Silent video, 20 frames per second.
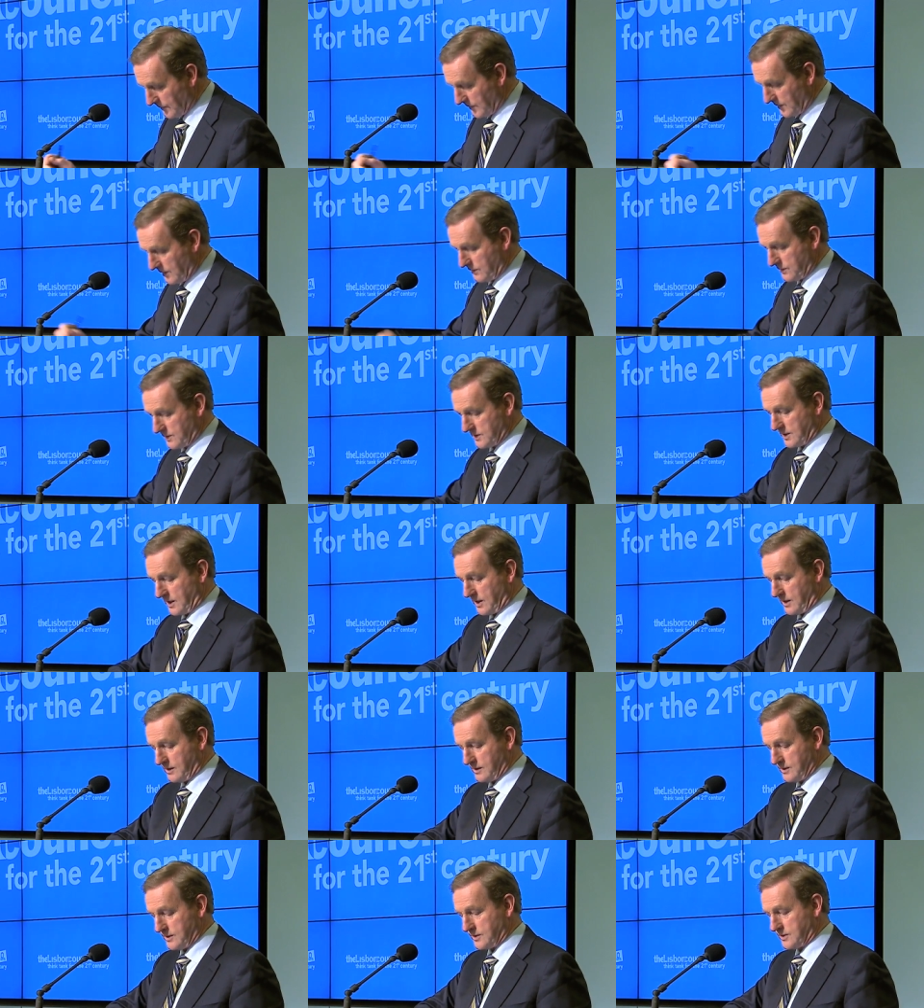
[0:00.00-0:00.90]
their
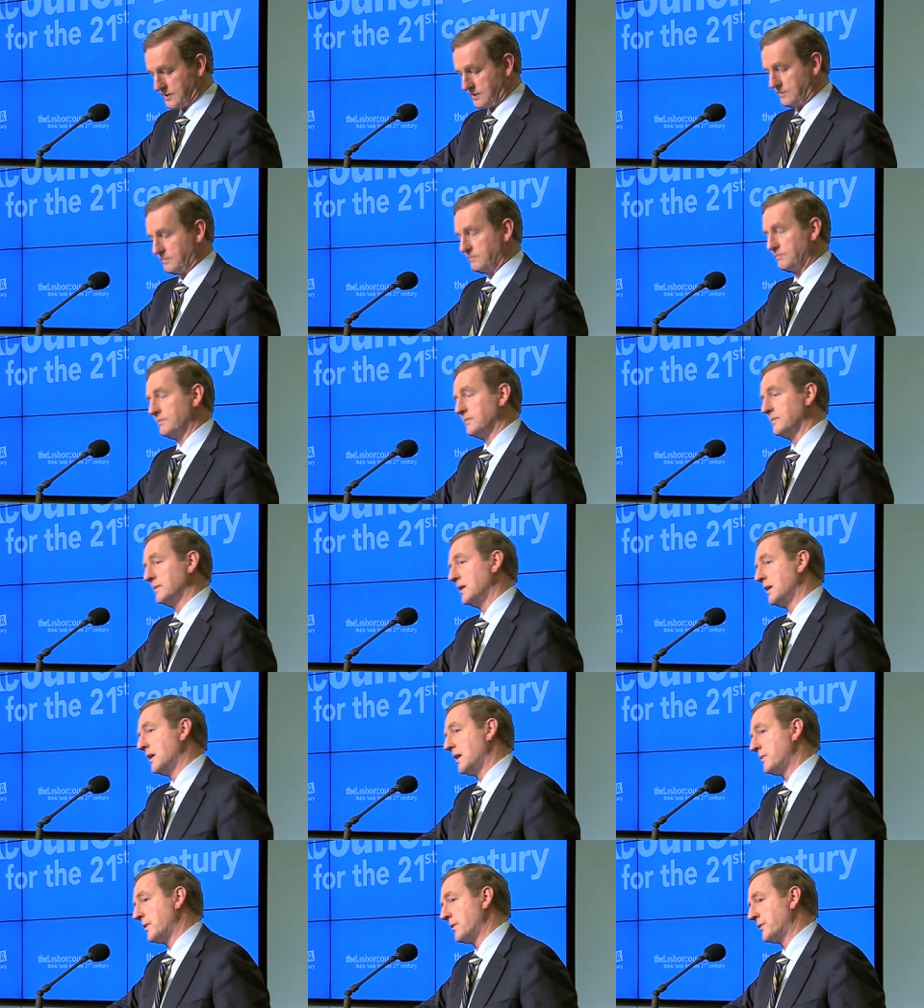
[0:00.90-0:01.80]
desires,
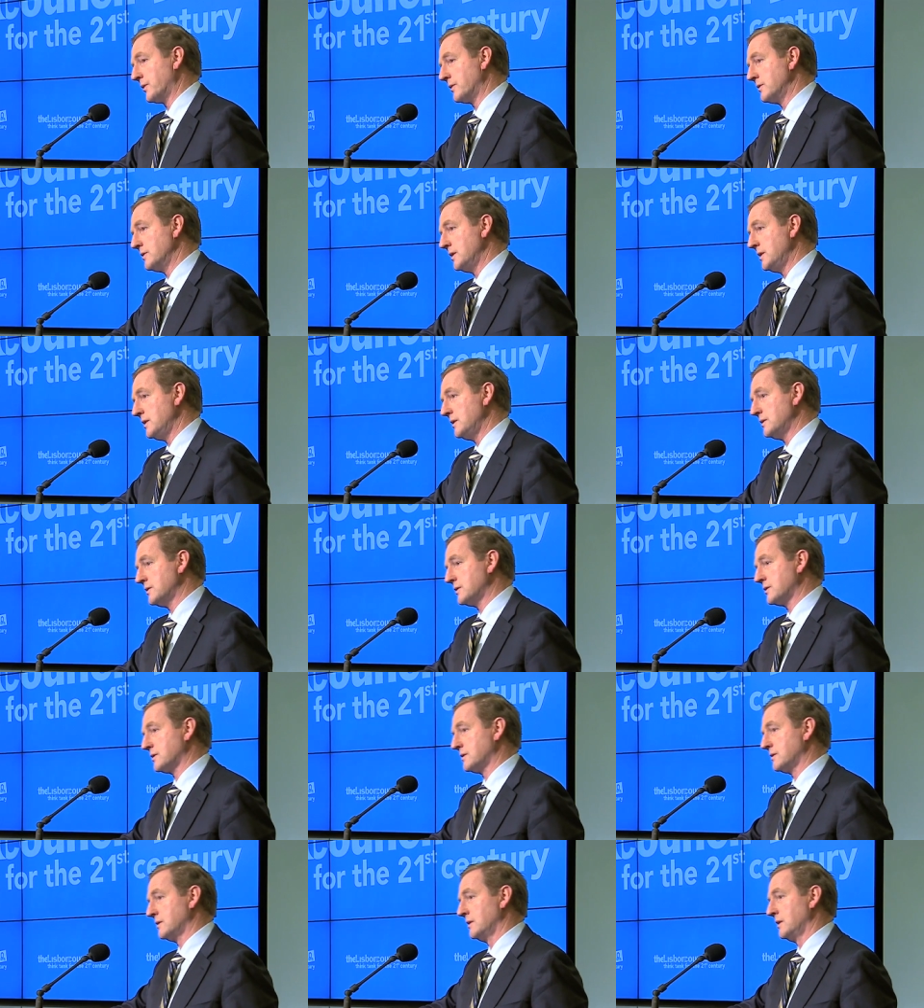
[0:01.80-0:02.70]
about their
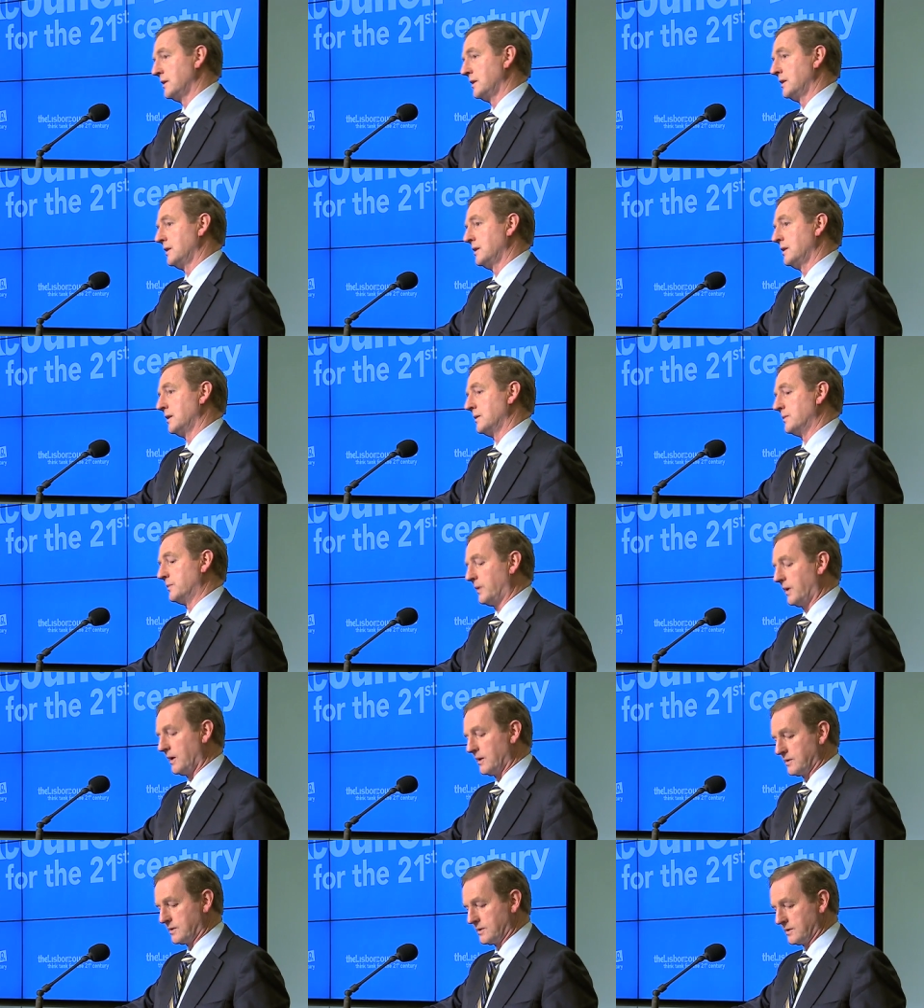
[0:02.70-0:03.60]
needs, and
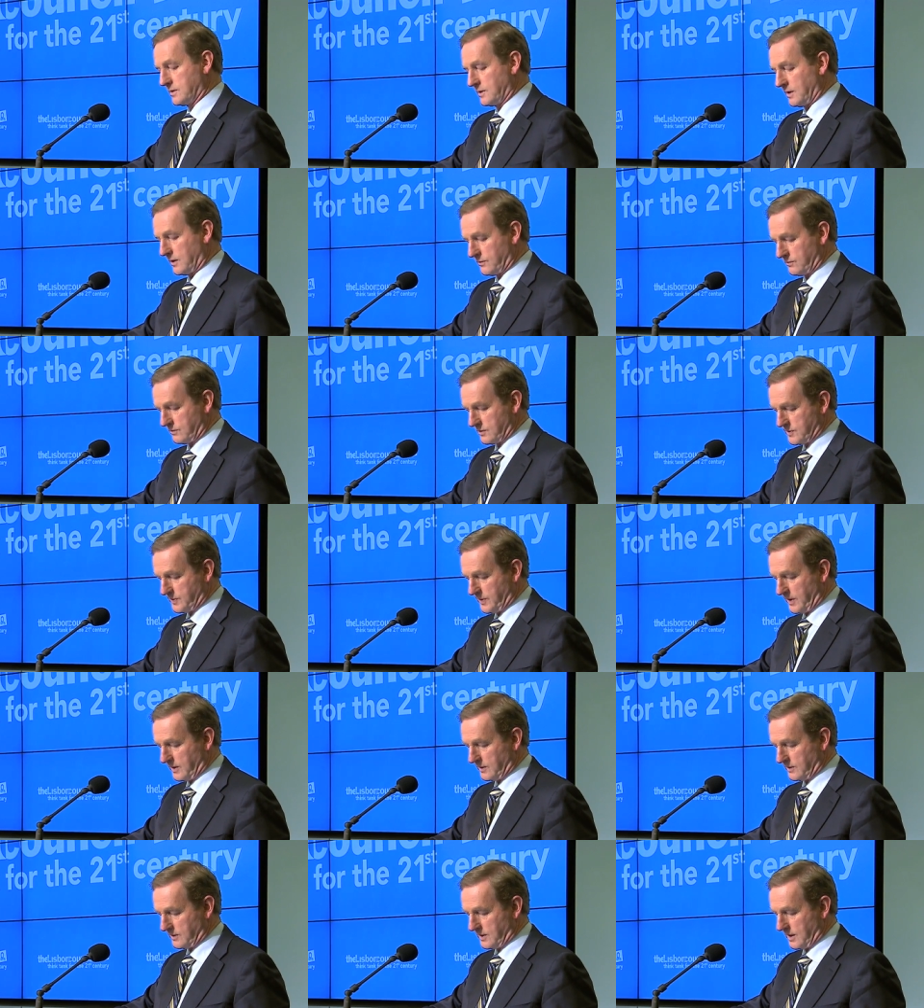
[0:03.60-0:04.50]
policy has got to
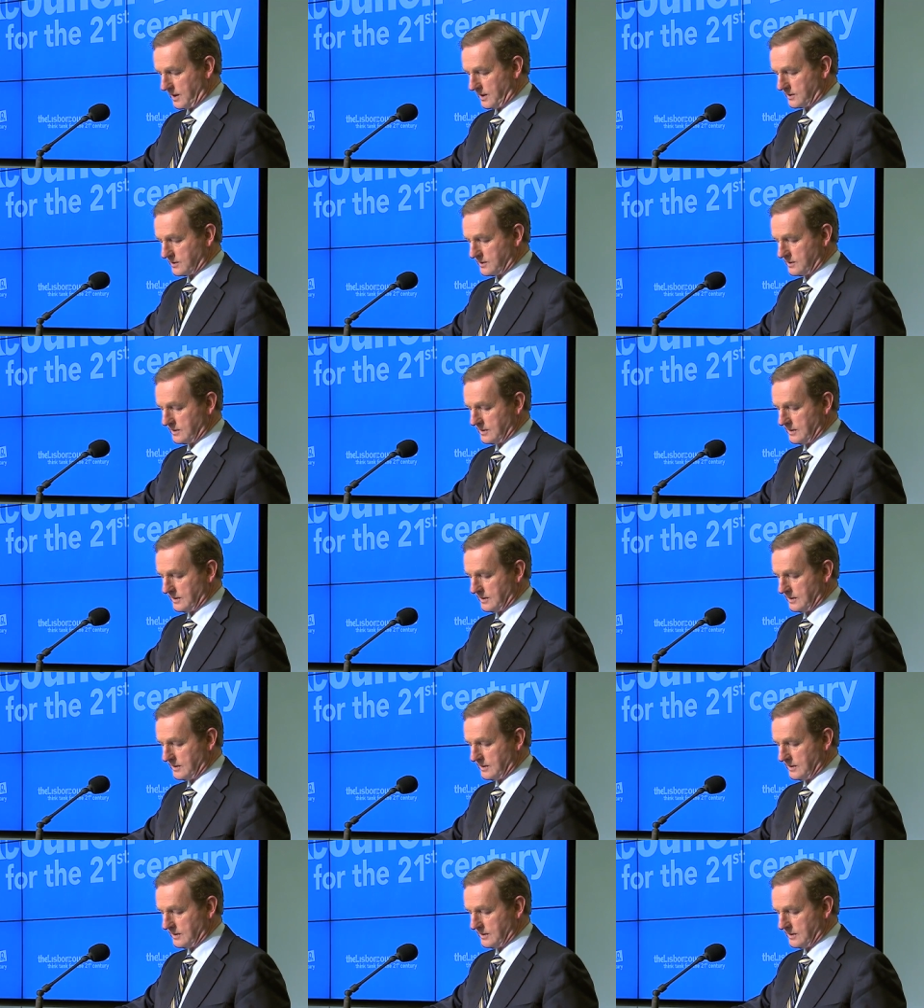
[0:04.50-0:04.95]
respond to that.